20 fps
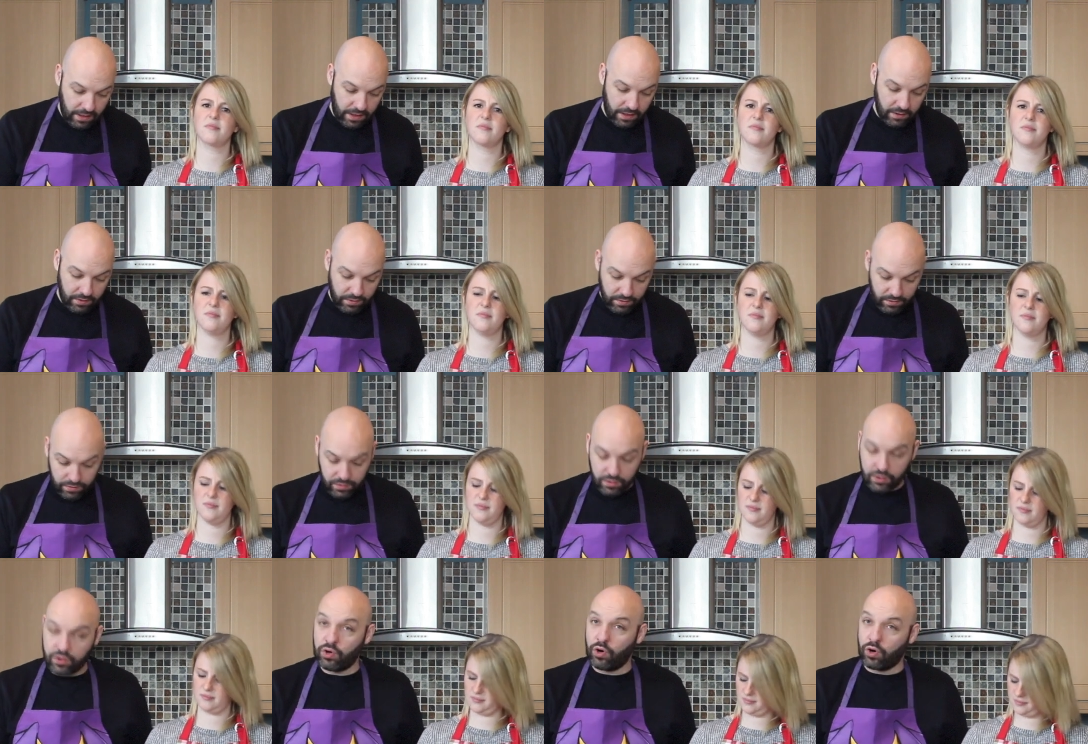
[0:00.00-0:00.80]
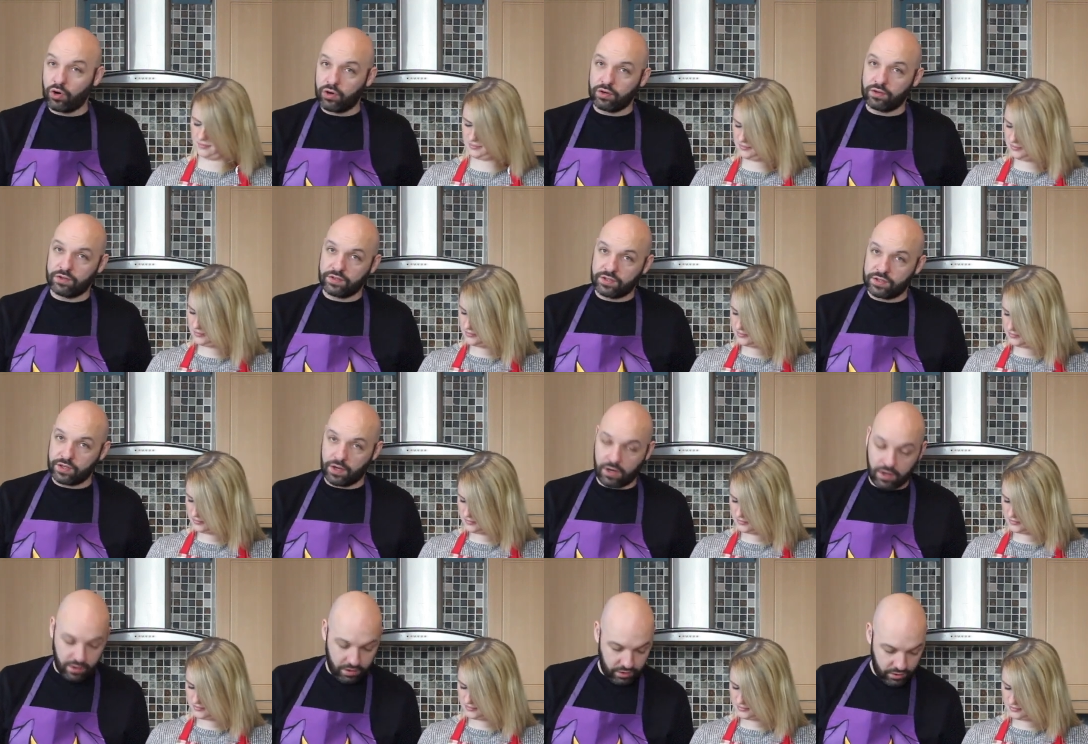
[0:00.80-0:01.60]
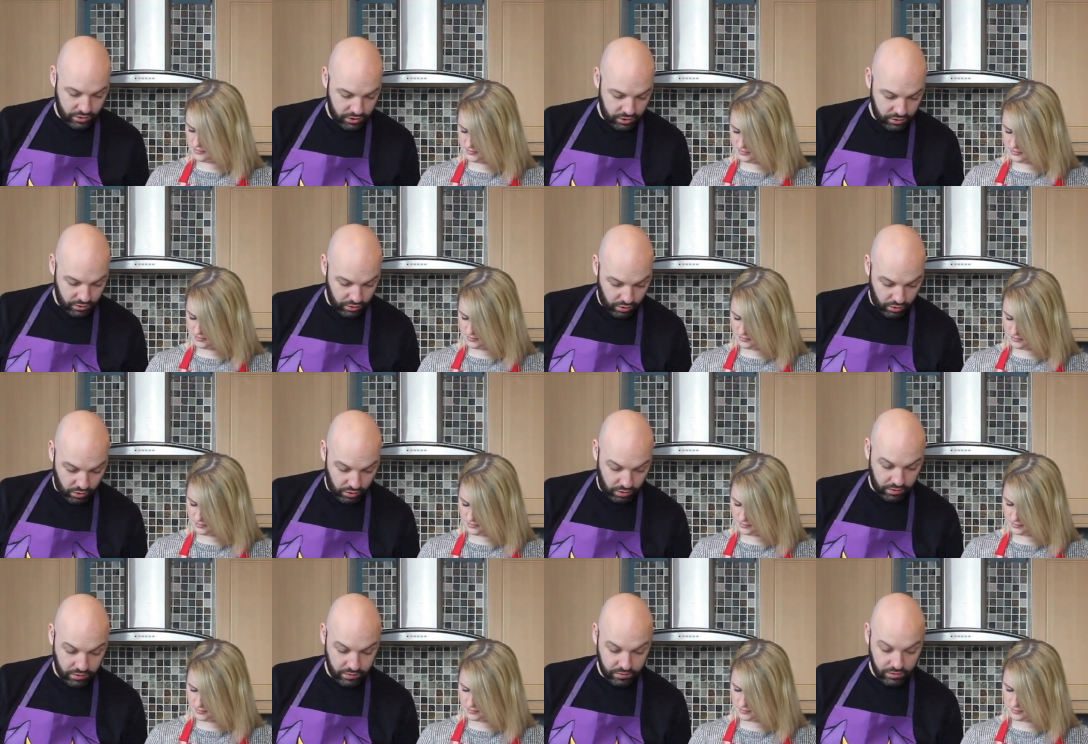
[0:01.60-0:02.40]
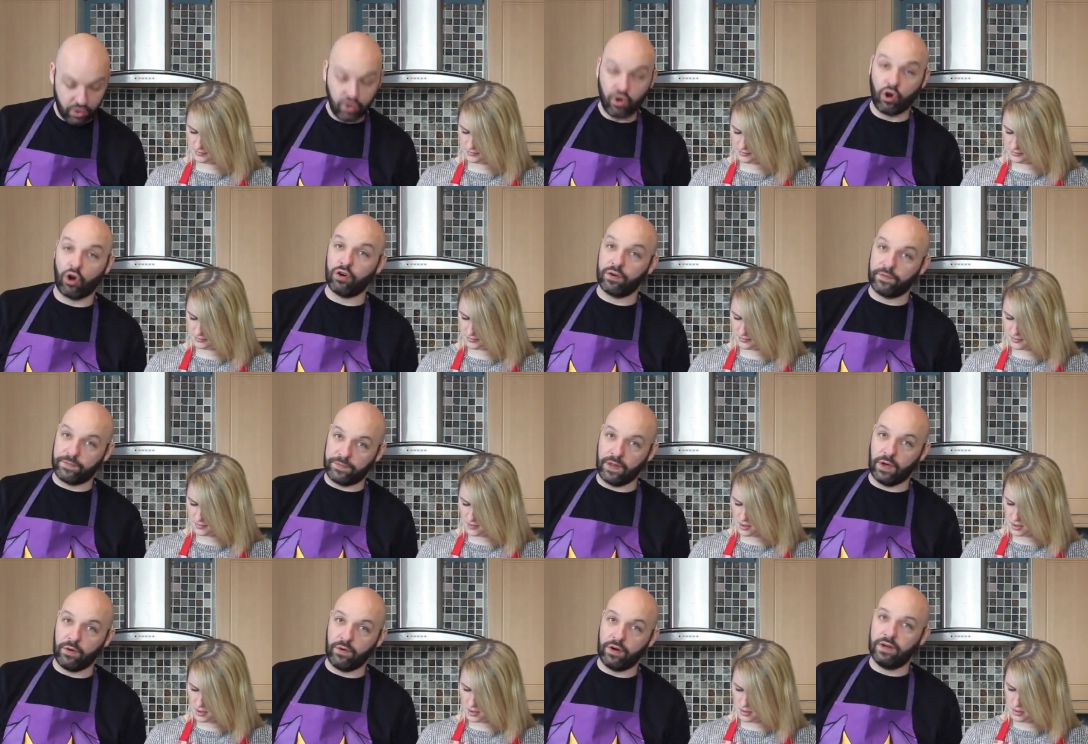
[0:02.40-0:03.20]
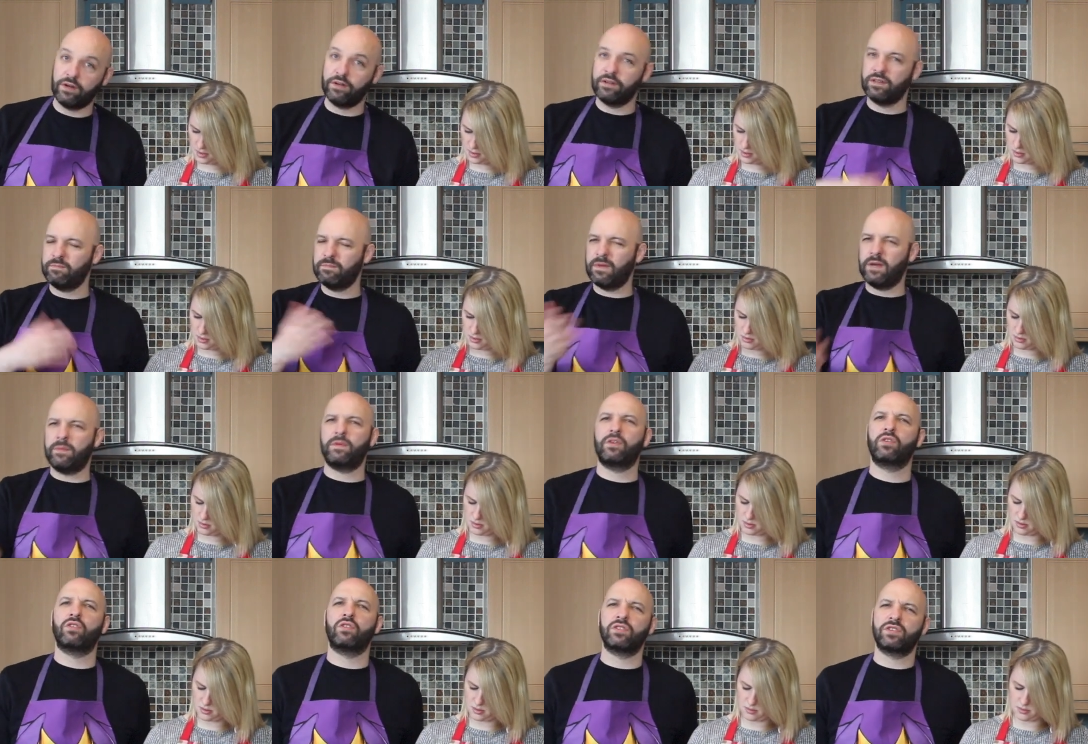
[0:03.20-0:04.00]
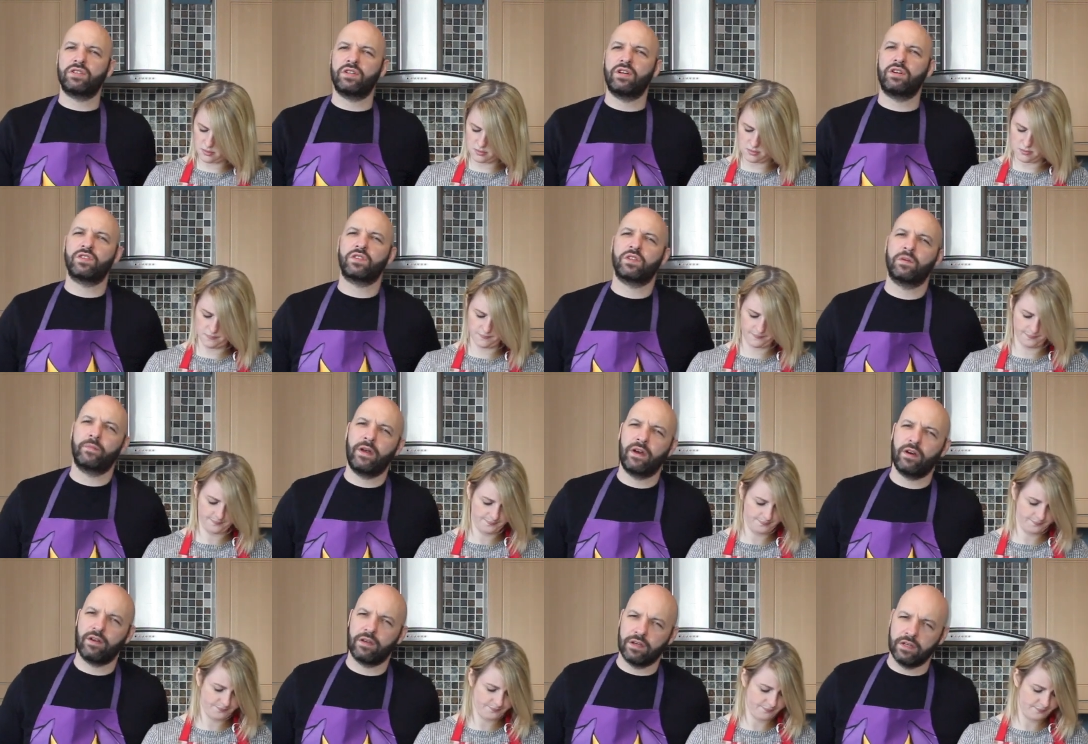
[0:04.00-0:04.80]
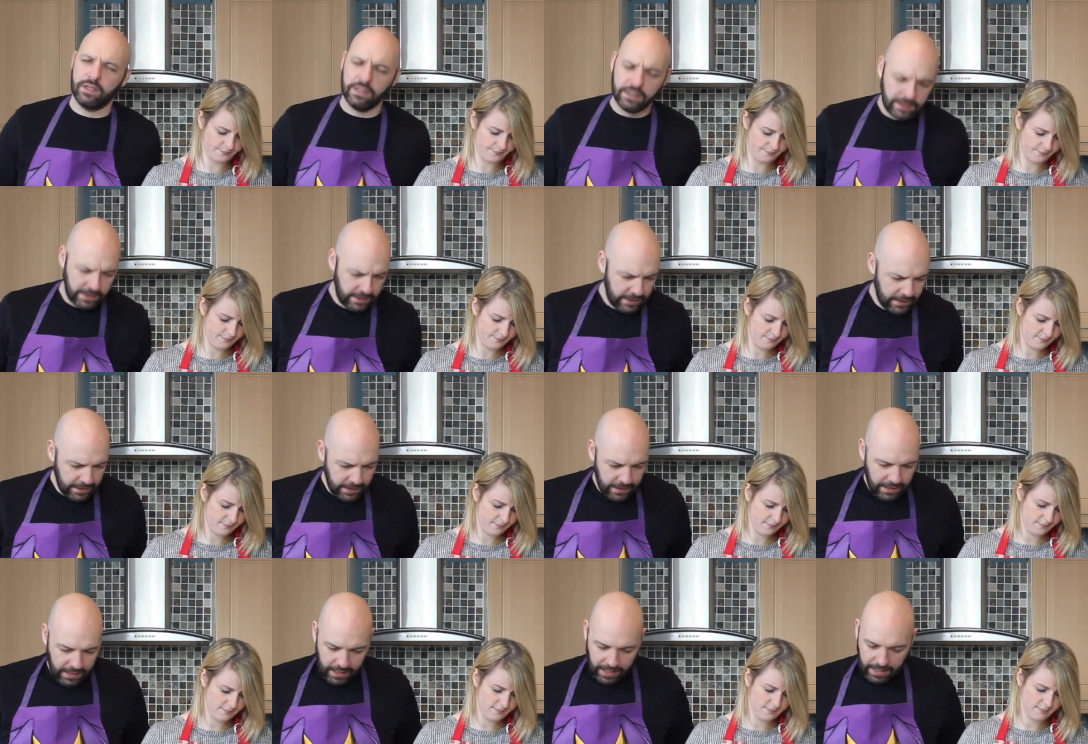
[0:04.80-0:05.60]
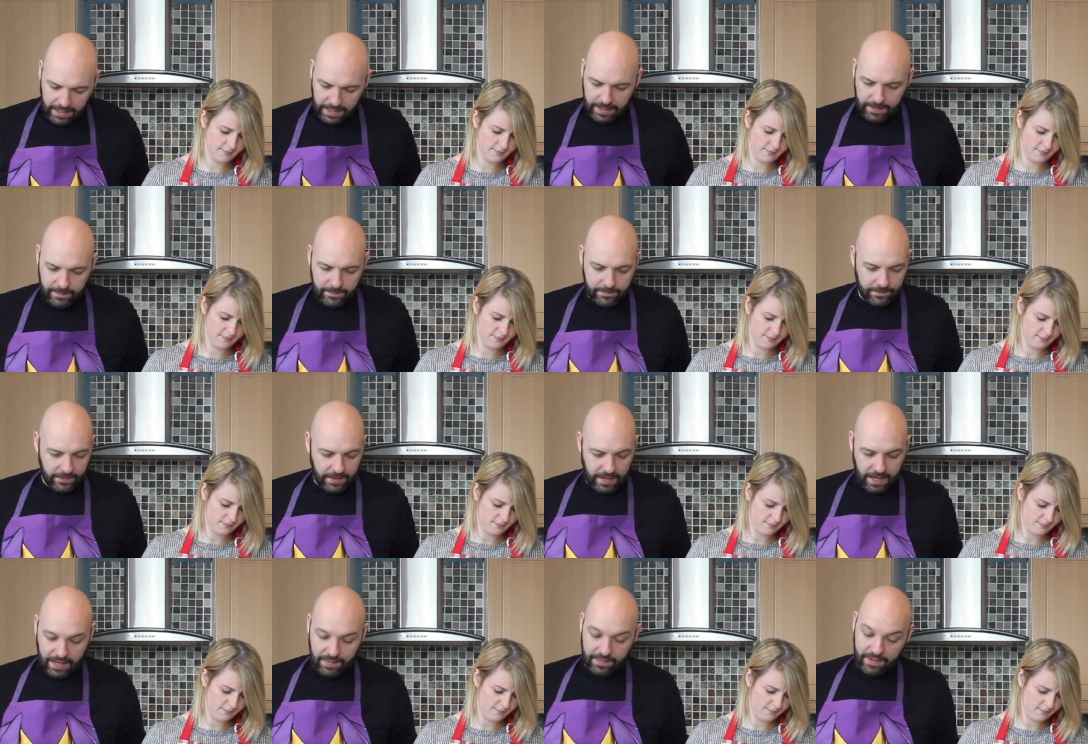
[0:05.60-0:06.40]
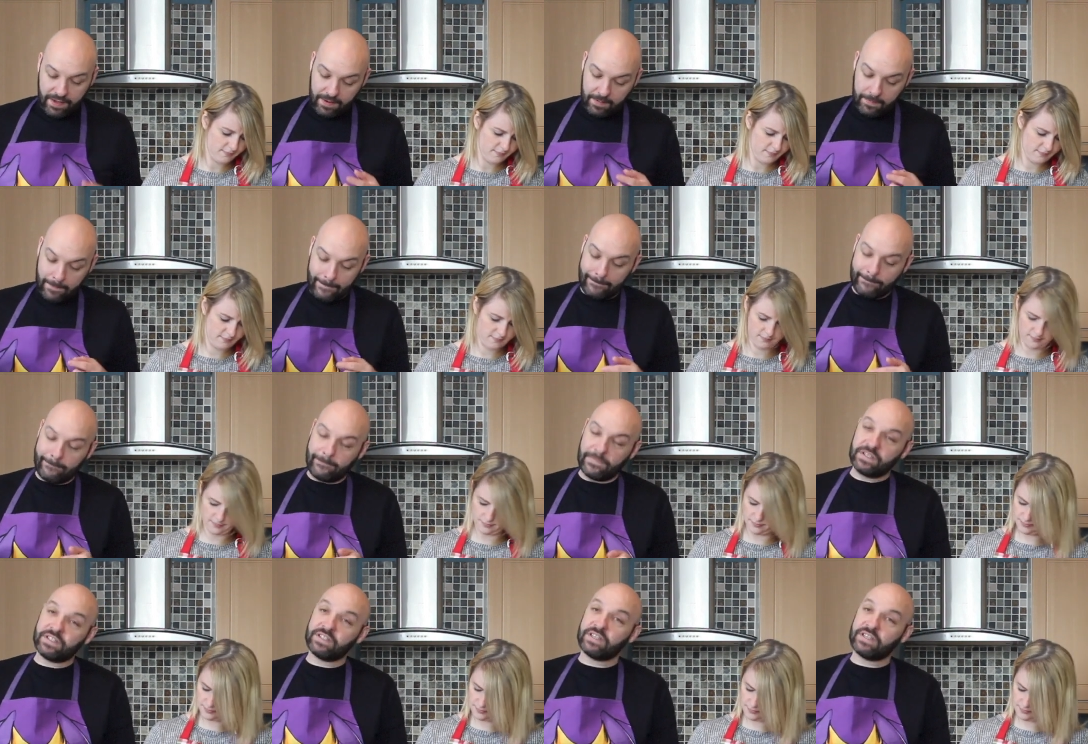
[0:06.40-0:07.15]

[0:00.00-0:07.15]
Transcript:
Speaker 1: and the cornstarch or corn flour, maybe cornstarch in America, um, and then